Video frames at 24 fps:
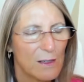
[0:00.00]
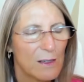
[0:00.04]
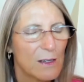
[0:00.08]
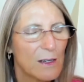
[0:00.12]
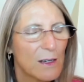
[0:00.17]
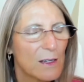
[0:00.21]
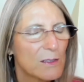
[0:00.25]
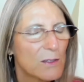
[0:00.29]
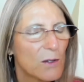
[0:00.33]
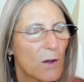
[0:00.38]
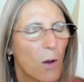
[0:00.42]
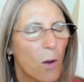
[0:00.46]

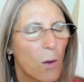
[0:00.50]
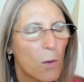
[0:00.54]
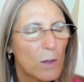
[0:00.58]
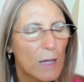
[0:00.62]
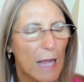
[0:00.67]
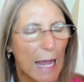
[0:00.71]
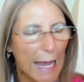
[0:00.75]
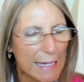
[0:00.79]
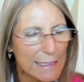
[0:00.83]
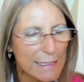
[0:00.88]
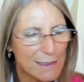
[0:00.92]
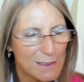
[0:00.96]
And your whole
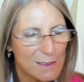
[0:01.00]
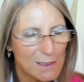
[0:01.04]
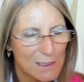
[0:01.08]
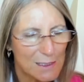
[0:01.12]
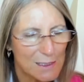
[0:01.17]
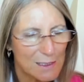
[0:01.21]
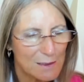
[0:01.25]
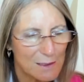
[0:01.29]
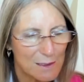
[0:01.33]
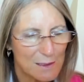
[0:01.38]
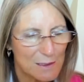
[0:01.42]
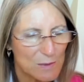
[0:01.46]

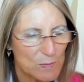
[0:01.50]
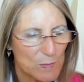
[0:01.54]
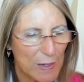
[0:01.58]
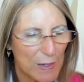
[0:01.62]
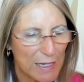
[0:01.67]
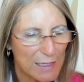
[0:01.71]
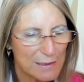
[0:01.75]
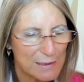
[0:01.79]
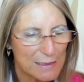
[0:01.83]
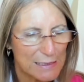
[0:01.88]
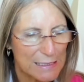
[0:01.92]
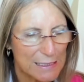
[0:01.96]
energy is
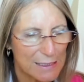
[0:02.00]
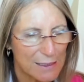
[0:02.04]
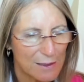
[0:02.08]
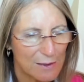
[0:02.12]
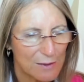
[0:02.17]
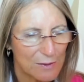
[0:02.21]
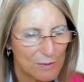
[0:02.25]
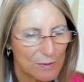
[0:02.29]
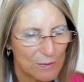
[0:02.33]
expanding.